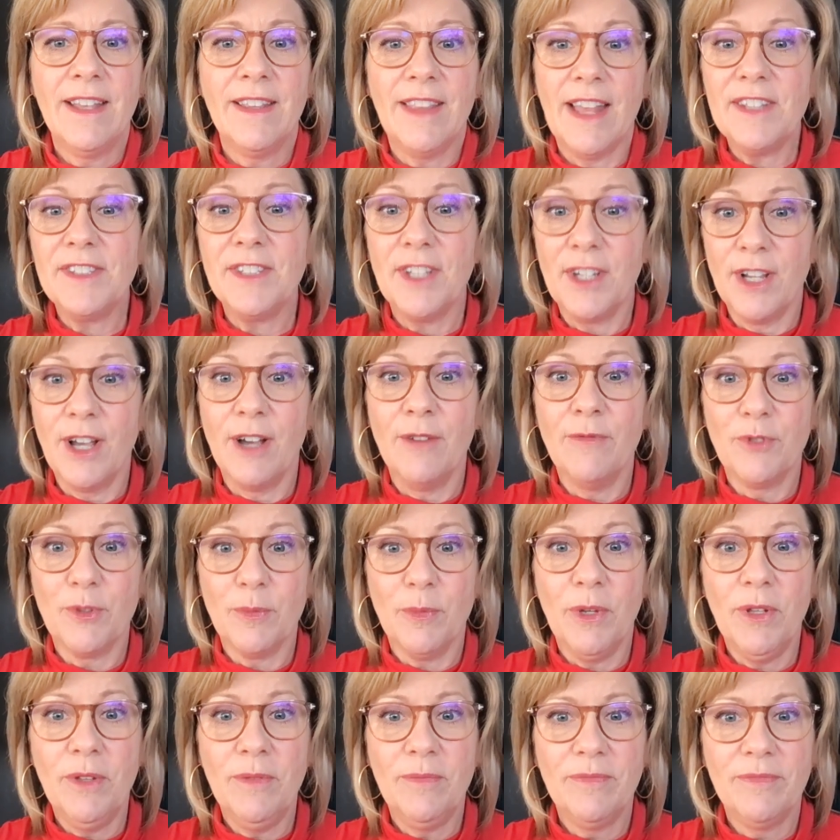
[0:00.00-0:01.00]
That's
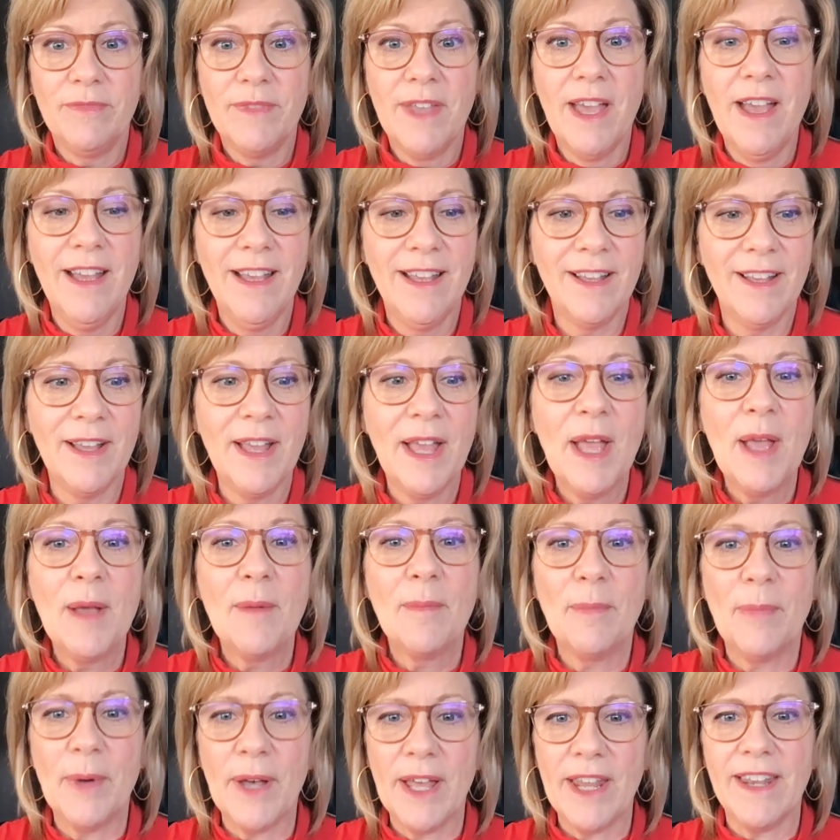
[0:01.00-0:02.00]
uncomfortable,
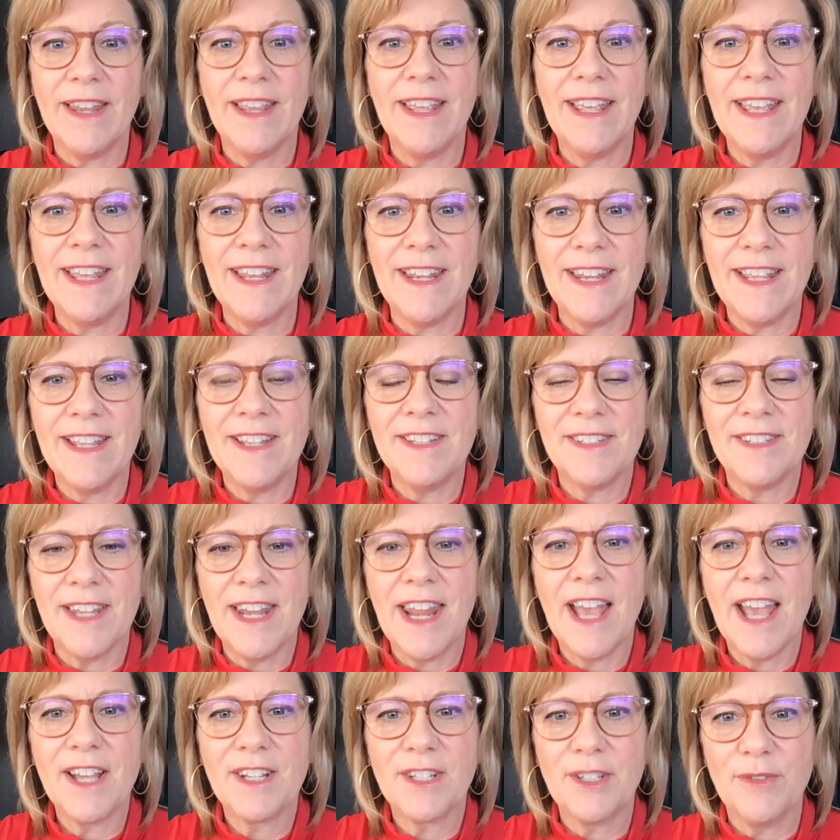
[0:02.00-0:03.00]
but it is
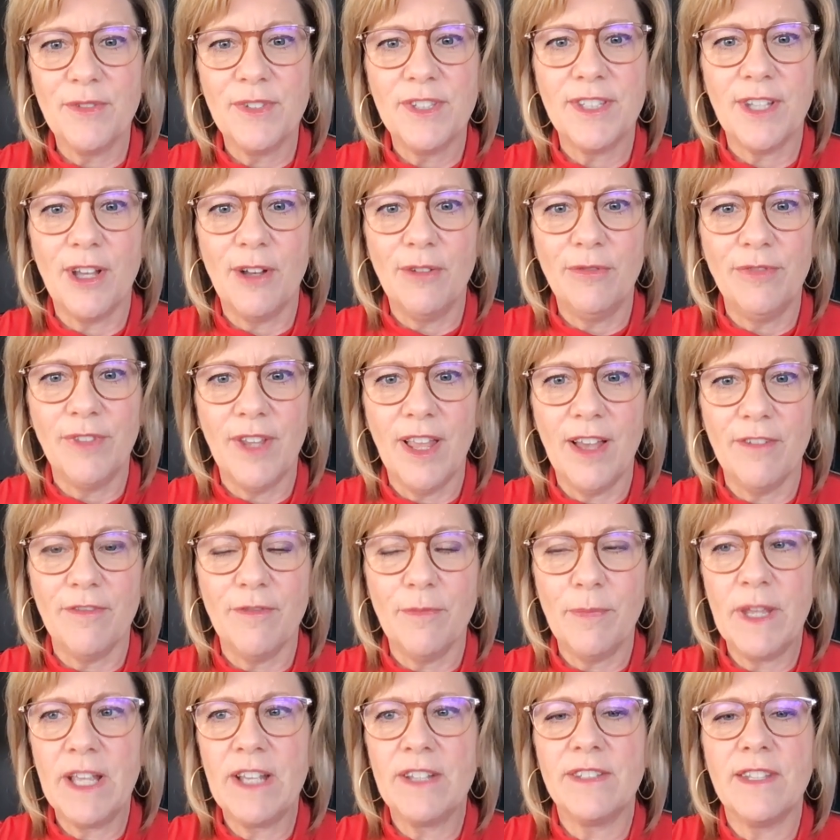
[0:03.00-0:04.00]
an act of
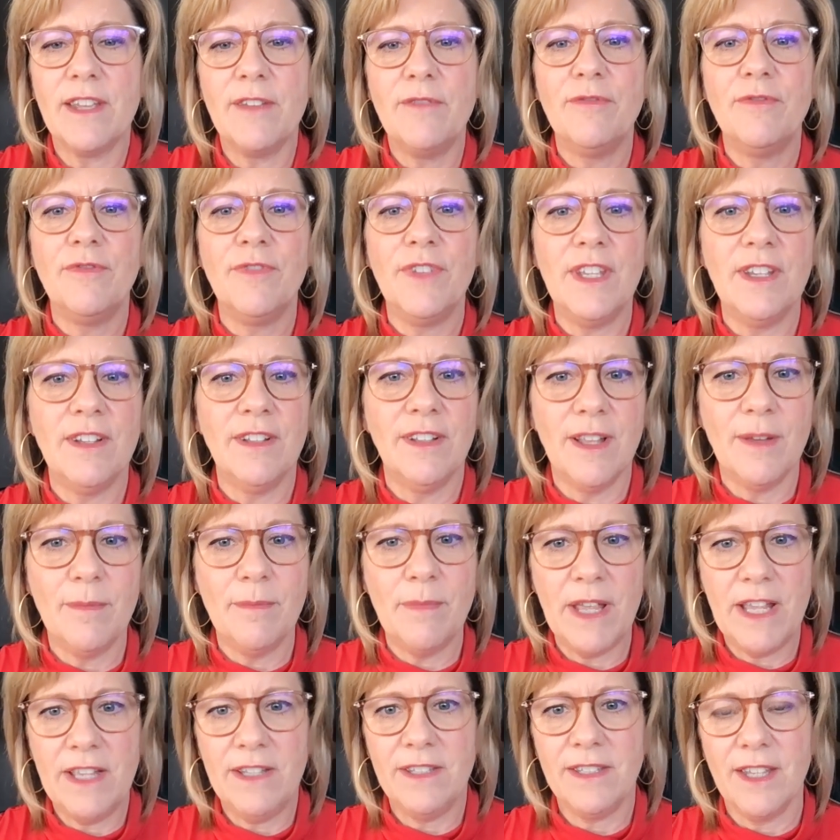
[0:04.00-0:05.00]
self-love because I feel
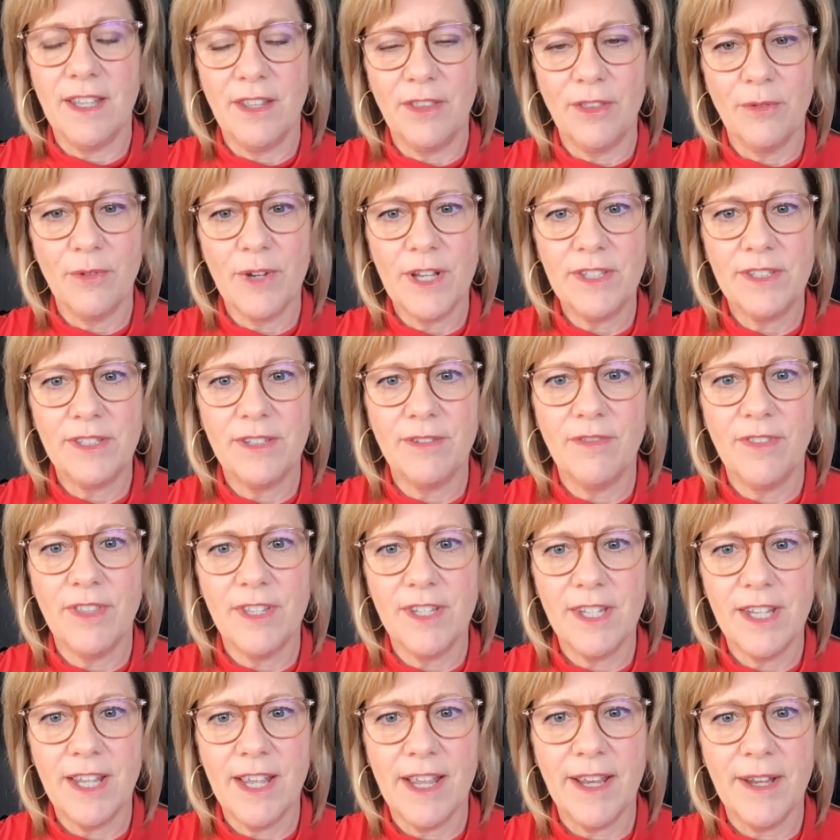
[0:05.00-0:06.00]
amazing the rest of
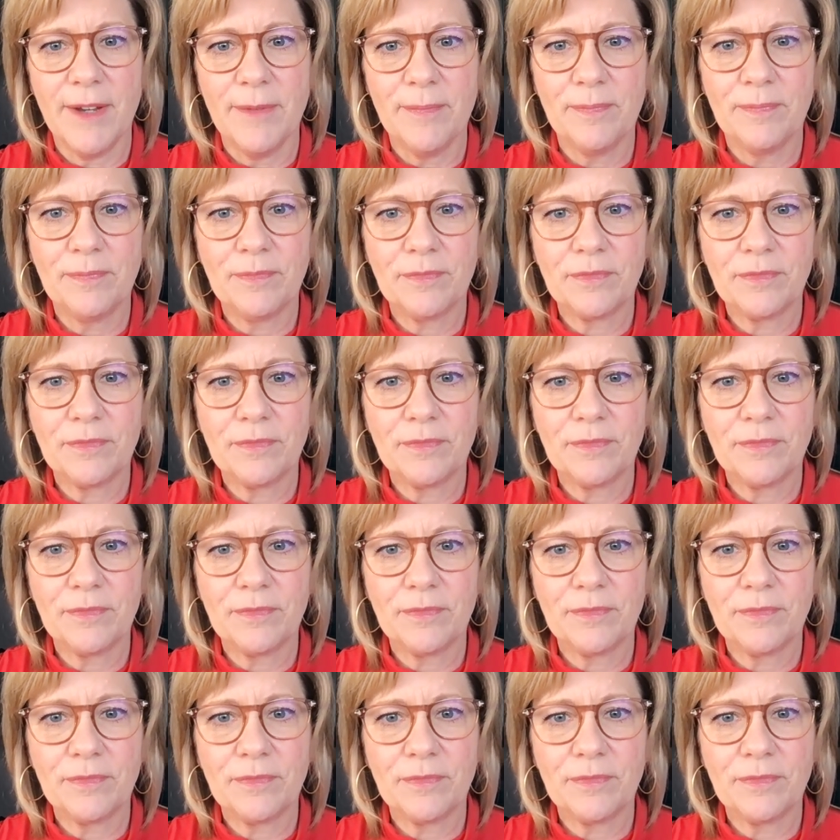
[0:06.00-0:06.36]
the day.